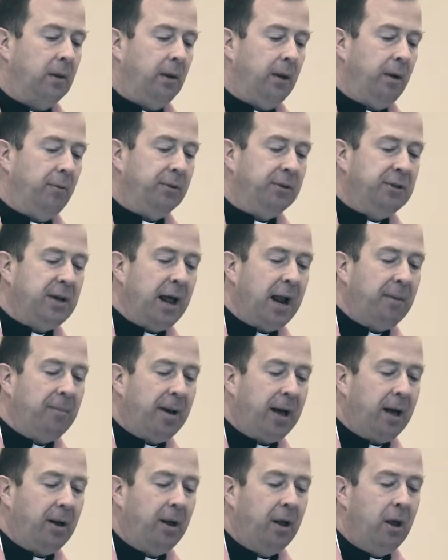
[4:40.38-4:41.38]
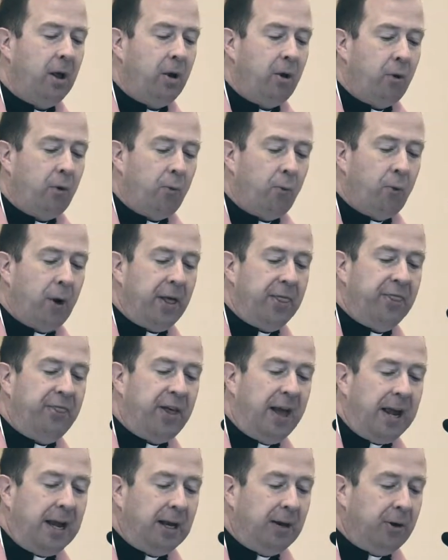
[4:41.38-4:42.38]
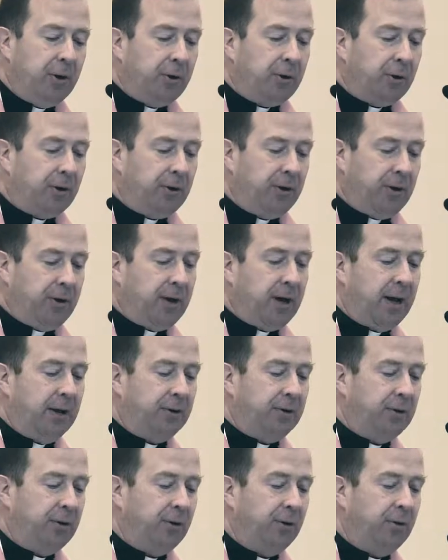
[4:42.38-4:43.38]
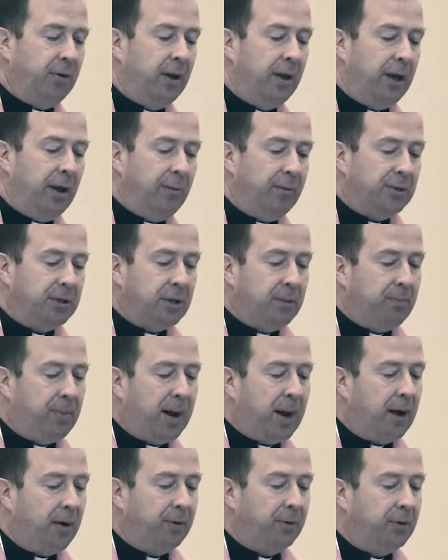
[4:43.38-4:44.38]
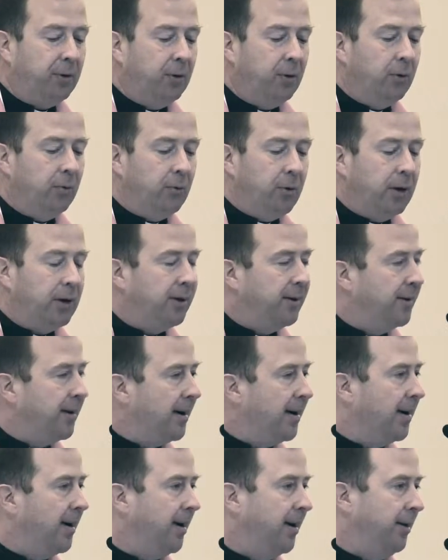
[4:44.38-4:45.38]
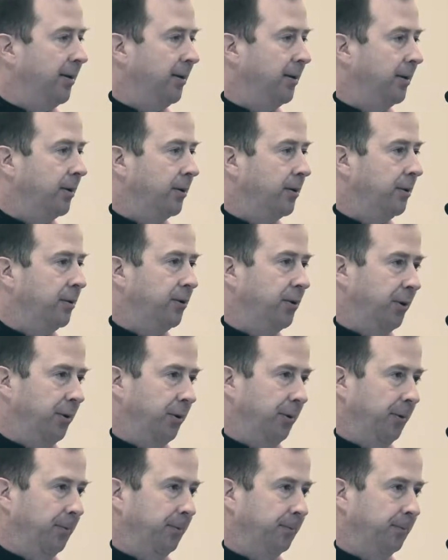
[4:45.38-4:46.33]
It was not about what they could or could not do. It was about what God could do.